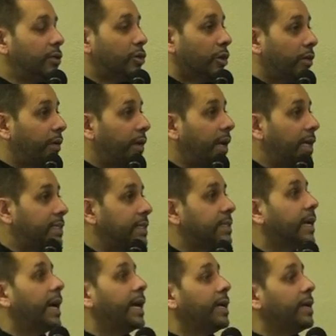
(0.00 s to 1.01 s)
So he
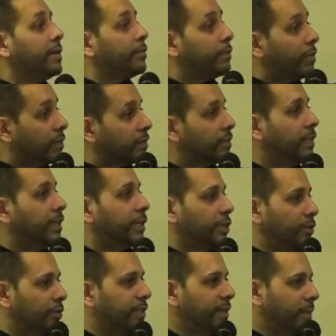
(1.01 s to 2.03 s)
realizes, I falsely
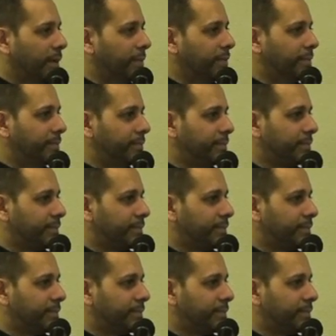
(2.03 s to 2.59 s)
accused the Imam.